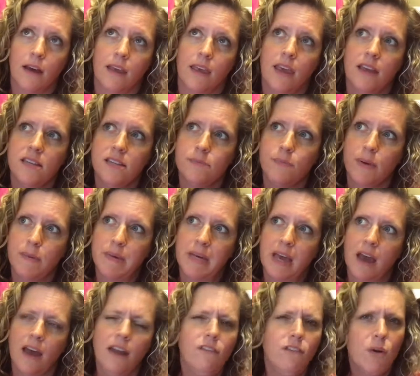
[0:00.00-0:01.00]
guess maybe
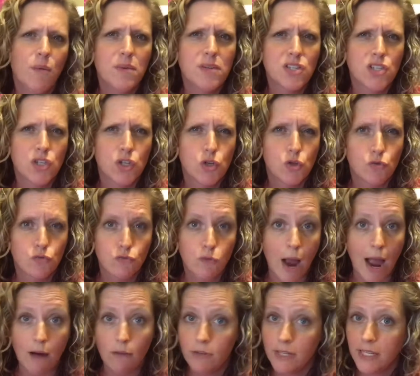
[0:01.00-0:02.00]
kind of almost the
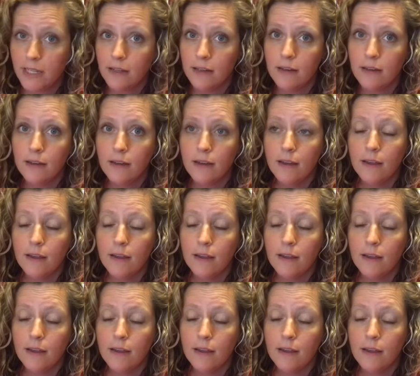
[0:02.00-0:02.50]
drowning